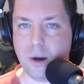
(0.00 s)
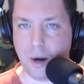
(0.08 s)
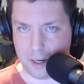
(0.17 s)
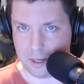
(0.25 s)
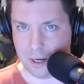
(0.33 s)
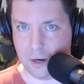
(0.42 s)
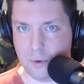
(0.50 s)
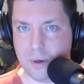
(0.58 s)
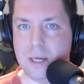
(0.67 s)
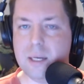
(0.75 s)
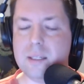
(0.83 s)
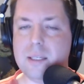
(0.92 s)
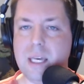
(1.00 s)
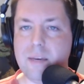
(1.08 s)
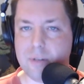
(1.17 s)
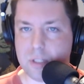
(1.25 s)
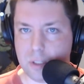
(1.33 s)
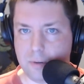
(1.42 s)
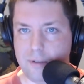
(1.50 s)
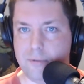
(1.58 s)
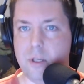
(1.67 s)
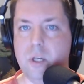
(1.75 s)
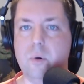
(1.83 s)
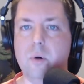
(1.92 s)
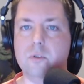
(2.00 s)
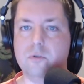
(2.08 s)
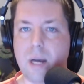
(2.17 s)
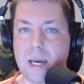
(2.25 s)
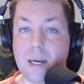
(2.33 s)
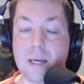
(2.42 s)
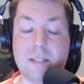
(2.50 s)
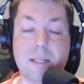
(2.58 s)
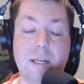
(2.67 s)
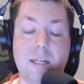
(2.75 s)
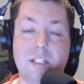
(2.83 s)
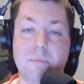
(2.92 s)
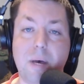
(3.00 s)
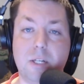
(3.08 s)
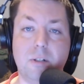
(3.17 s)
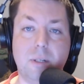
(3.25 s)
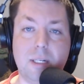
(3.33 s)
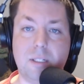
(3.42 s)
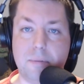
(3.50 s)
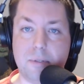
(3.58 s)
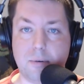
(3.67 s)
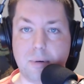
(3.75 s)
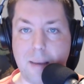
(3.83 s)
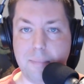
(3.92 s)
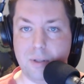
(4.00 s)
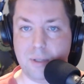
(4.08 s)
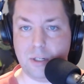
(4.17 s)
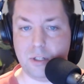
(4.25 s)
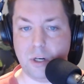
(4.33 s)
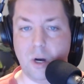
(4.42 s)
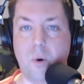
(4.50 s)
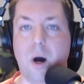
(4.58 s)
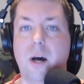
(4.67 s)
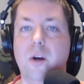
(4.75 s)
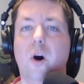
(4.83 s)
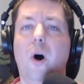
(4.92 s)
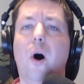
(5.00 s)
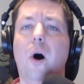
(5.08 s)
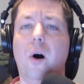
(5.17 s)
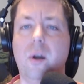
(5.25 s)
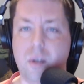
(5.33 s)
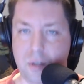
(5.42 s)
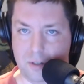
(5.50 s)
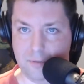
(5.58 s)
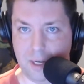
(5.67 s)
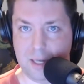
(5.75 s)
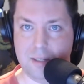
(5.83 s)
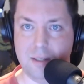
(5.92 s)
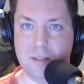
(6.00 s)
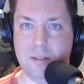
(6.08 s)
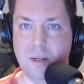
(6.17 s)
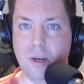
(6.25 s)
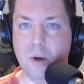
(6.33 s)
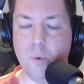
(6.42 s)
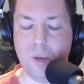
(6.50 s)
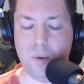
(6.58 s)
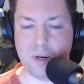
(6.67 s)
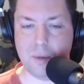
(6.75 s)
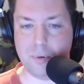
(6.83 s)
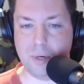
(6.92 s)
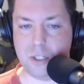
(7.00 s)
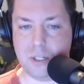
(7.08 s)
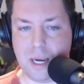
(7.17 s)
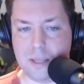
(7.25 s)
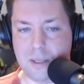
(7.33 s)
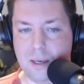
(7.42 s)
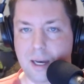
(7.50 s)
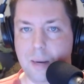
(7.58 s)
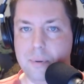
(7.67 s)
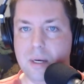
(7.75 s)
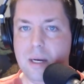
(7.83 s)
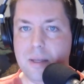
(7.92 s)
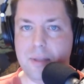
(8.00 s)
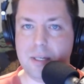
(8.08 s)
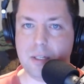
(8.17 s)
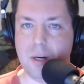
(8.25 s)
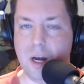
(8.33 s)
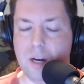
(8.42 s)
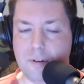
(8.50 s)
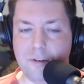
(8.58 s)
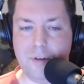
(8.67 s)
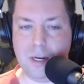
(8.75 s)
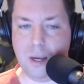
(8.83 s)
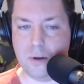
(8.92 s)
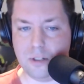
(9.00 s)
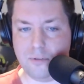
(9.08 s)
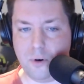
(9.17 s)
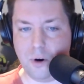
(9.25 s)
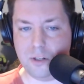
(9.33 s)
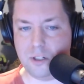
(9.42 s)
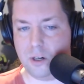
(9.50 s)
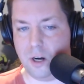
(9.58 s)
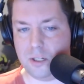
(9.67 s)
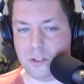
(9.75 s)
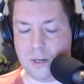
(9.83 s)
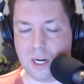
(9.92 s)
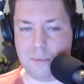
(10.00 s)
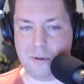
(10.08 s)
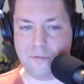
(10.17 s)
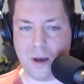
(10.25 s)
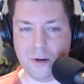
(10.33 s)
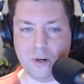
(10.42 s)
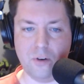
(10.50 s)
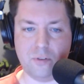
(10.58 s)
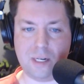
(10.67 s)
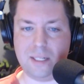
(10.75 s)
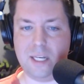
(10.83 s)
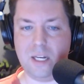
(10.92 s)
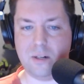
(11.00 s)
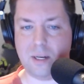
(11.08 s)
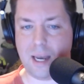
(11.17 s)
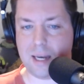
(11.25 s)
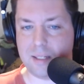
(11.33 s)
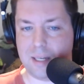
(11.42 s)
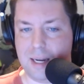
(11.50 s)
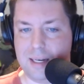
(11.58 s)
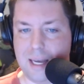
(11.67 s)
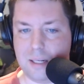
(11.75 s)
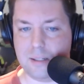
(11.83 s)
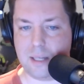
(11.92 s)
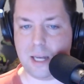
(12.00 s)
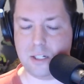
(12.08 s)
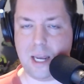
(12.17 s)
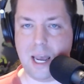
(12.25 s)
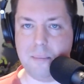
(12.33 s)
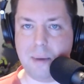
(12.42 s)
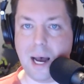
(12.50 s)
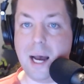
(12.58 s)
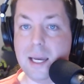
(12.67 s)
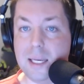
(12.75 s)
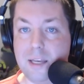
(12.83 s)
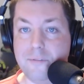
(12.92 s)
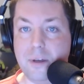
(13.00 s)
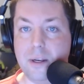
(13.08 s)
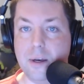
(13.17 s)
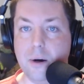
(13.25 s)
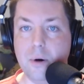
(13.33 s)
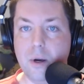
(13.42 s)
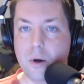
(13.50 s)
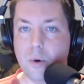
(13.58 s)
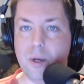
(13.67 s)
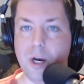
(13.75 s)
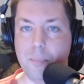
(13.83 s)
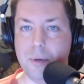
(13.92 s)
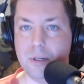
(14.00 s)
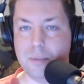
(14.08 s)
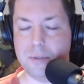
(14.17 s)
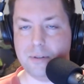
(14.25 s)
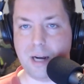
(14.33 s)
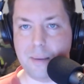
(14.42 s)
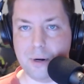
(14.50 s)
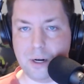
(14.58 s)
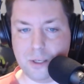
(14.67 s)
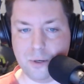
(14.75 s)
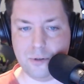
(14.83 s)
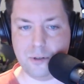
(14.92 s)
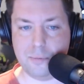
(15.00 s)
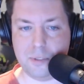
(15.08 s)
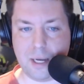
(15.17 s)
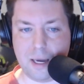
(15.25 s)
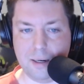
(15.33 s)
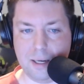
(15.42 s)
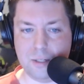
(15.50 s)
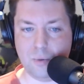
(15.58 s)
audio. Leave us a review, rate us, and especially subscribe to this show on all your devices. We would appreciate the help. This and all of our videos, of course, are also going to be found over at teachercast.net slash MIE video. We hope you subscribe on our YouTube channel as